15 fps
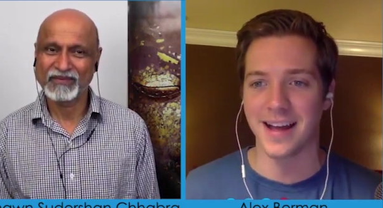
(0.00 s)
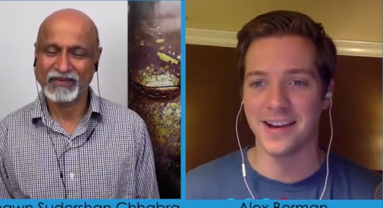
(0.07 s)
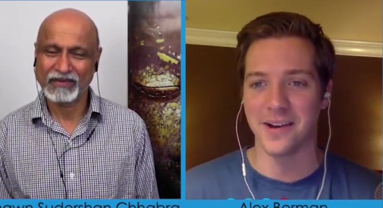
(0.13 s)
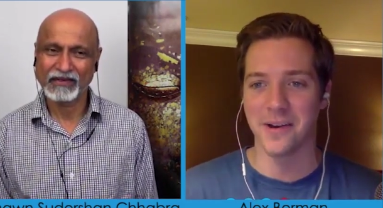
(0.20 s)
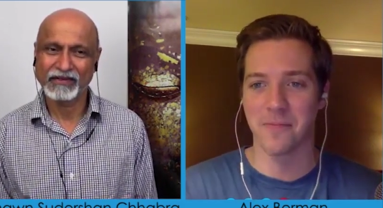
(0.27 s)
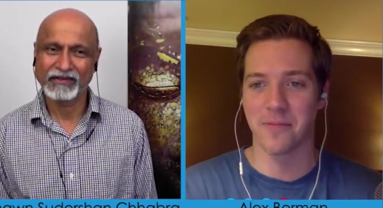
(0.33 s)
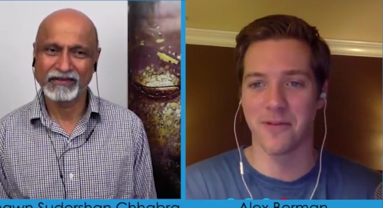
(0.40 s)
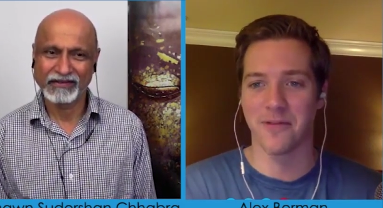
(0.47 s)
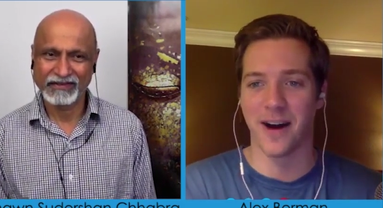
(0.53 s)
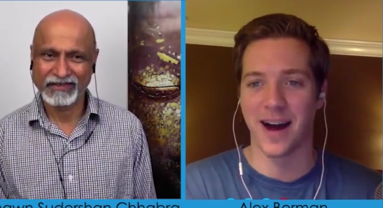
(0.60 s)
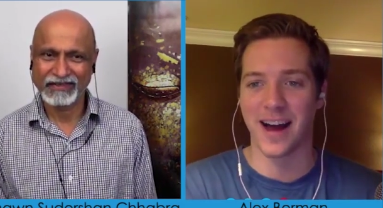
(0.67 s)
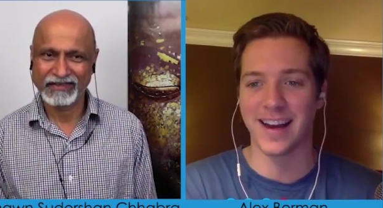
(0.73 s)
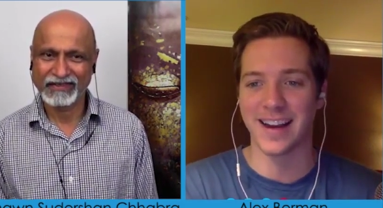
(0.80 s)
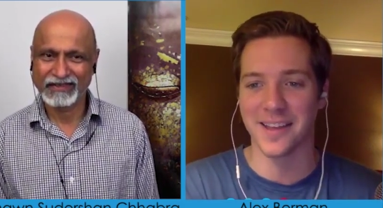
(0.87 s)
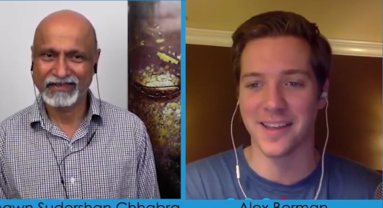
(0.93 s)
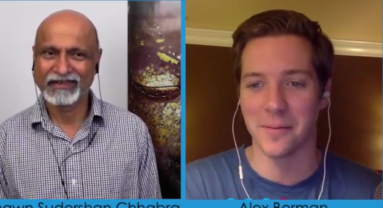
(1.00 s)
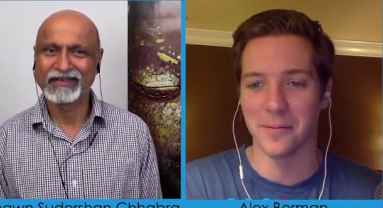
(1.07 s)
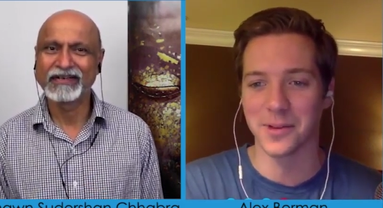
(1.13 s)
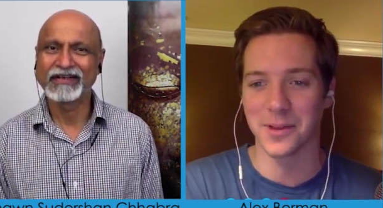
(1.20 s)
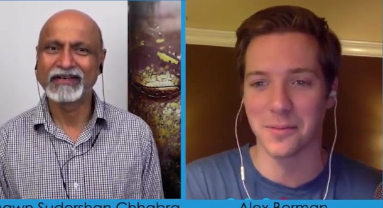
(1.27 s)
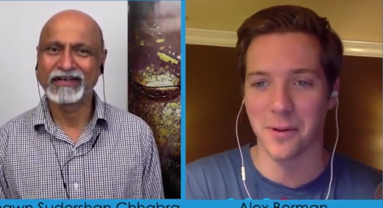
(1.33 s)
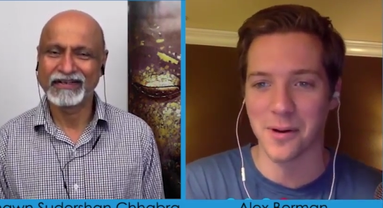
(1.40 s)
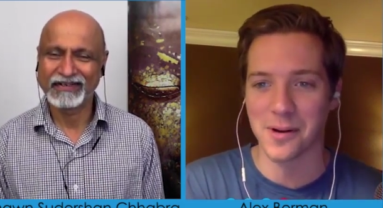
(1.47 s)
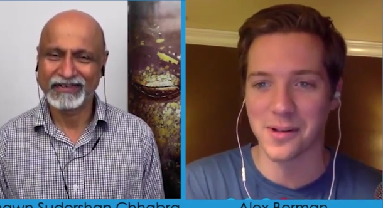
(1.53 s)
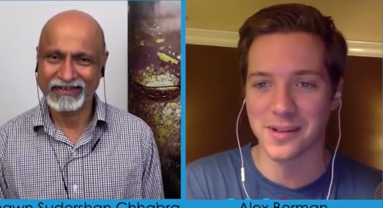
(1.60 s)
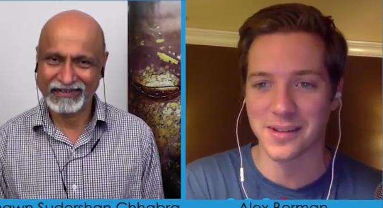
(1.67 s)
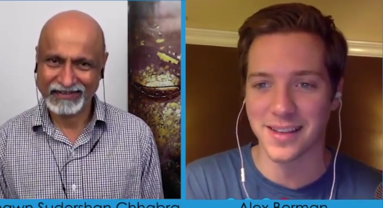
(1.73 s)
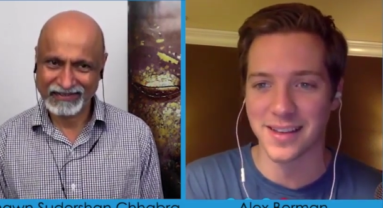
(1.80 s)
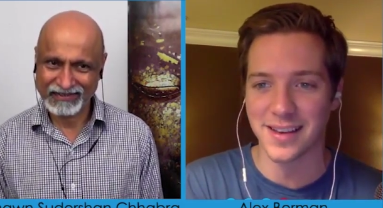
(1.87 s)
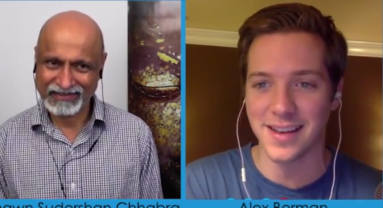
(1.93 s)
Speaker 1: and you're providing them with the parts
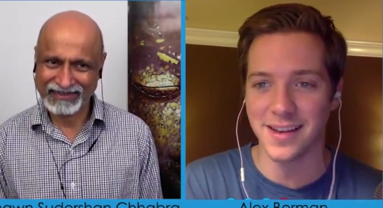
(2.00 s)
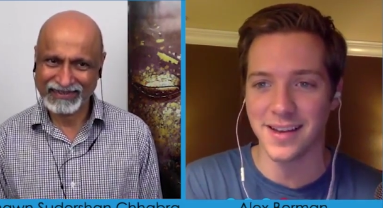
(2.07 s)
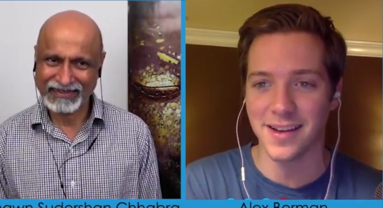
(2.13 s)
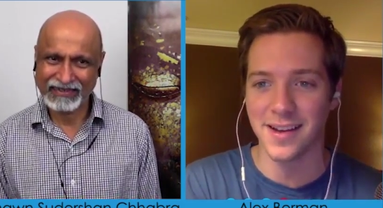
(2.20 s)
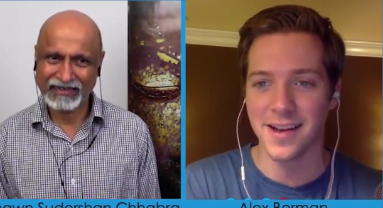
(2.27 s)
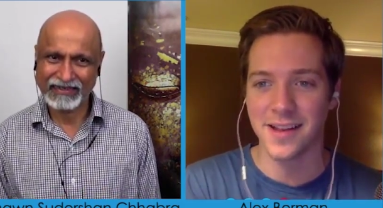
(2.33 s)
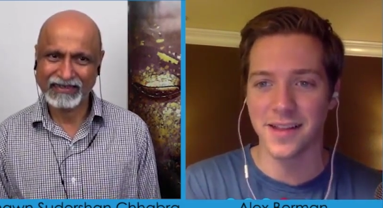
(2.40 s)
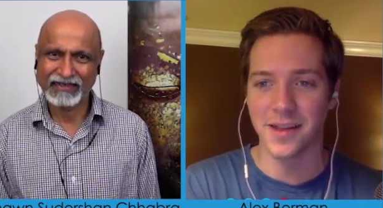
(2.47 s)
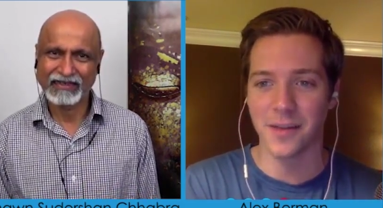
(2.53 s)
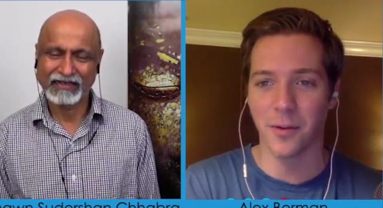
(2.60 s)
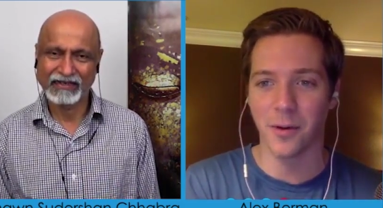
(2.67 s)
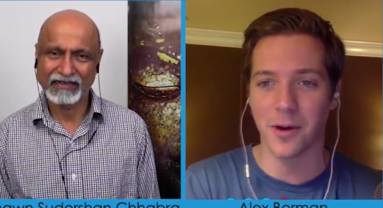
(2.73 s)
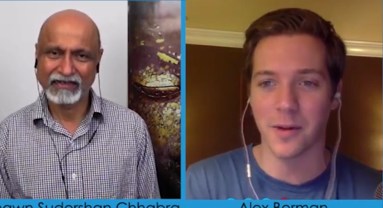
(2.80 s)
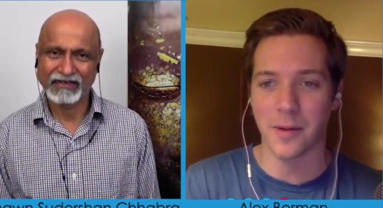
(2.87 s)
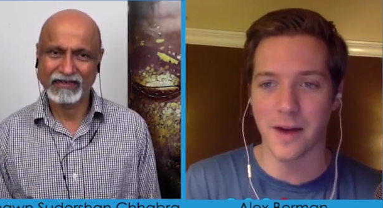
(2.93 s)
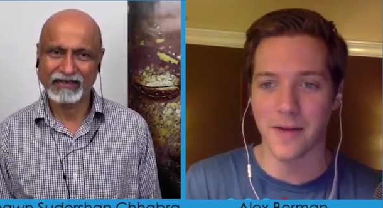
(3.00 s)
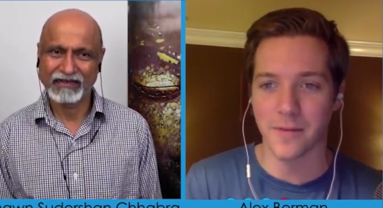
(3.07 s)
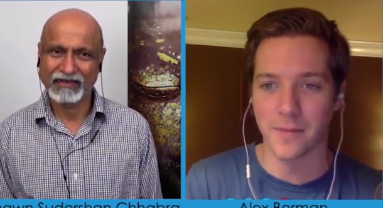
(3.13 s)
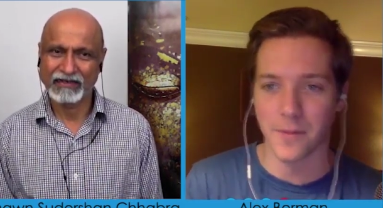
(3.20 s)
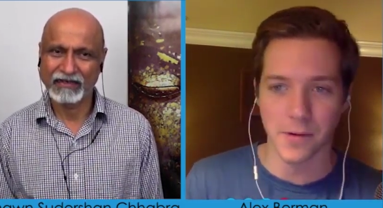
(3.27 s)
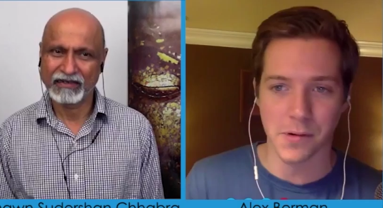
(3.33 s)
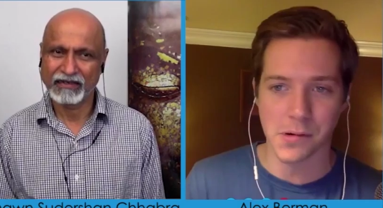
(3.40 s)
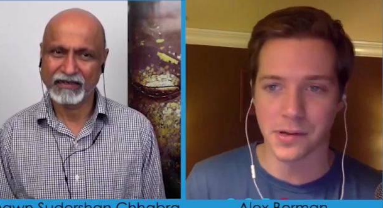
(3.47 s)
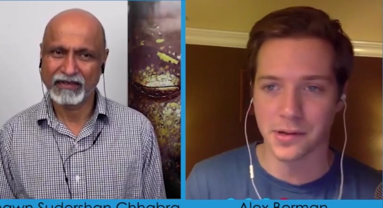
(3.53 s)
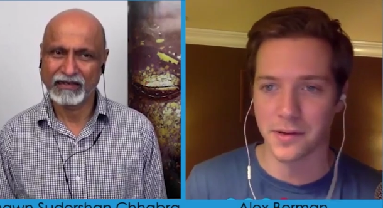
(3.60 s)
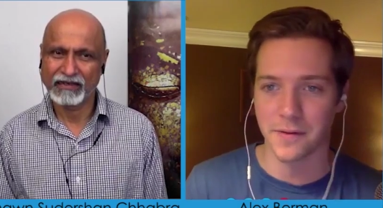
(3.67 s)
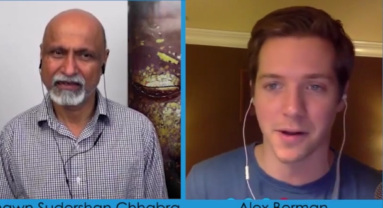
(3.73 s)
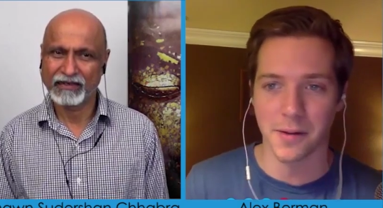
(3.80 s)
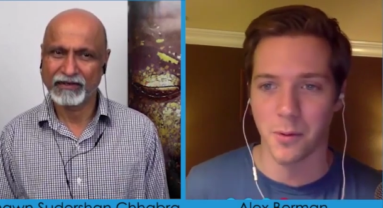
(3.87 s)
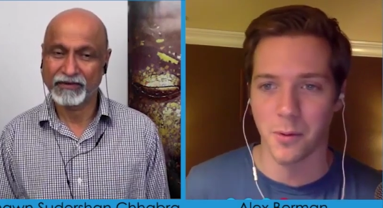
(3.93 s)
that they need, they want to buy from you. You're just
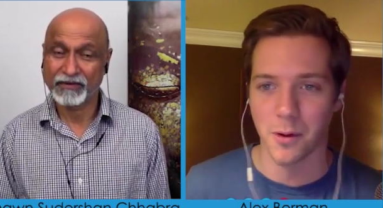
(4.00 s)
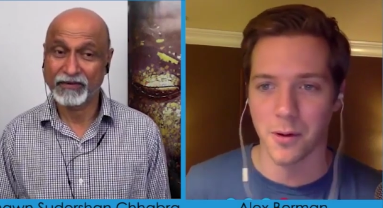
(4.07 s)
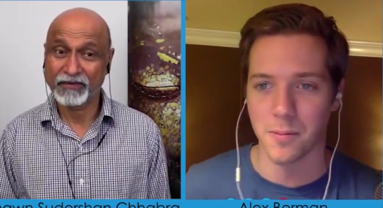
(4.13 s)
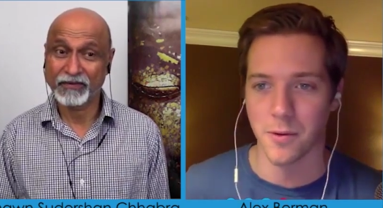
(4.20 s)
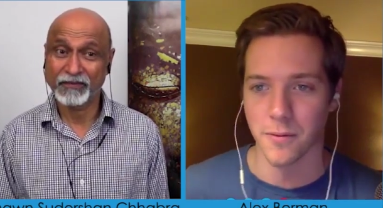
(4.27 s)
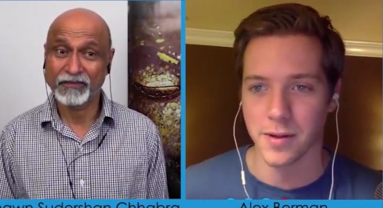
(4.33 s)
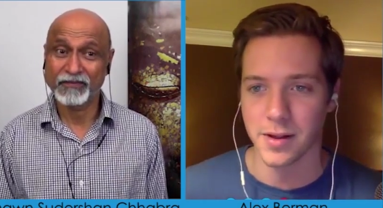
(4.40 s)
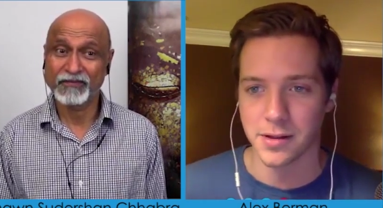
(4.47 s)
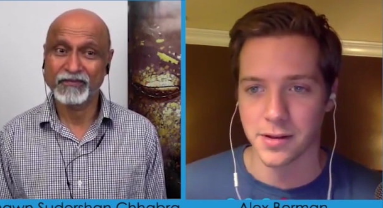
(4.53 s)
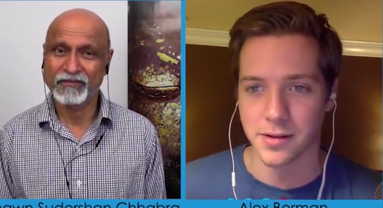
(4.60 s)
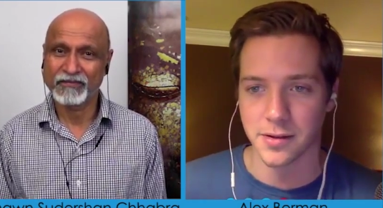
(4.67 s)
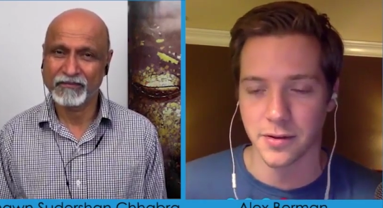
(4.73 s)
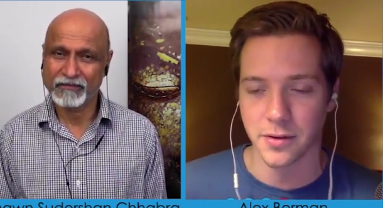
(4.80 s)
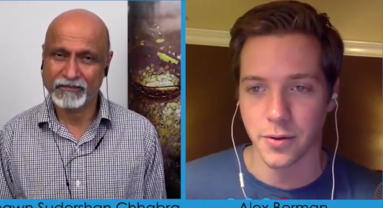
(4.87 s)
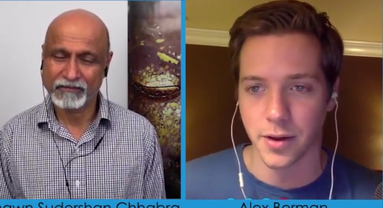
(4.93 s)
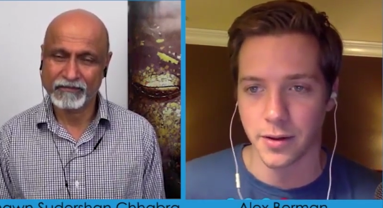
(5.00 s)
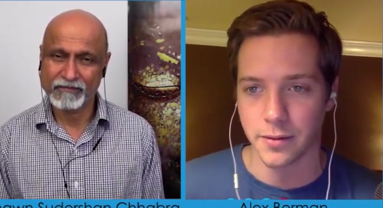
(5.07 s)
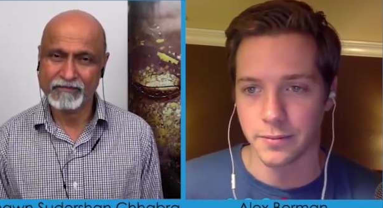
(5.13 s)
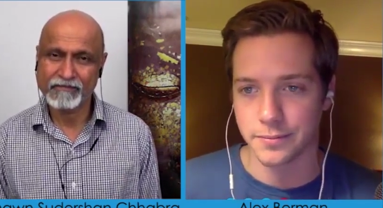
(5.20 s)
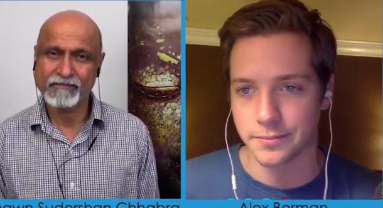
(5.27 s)
giving them more and more reasons to do it.